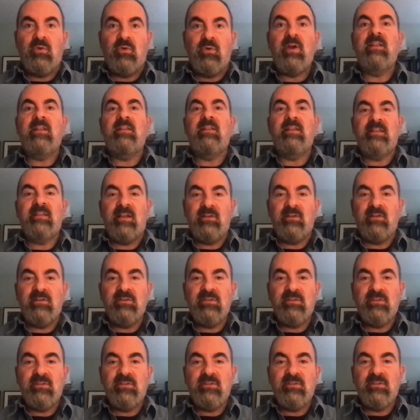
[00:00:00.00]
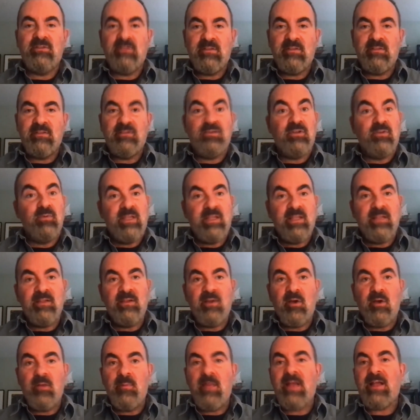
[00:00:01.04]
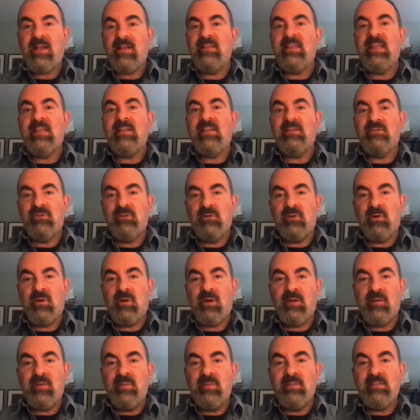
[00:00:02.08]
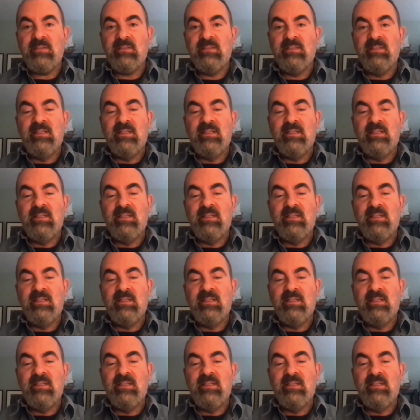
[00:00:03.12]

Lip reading: join the intelligence services, so we can go back and take it to our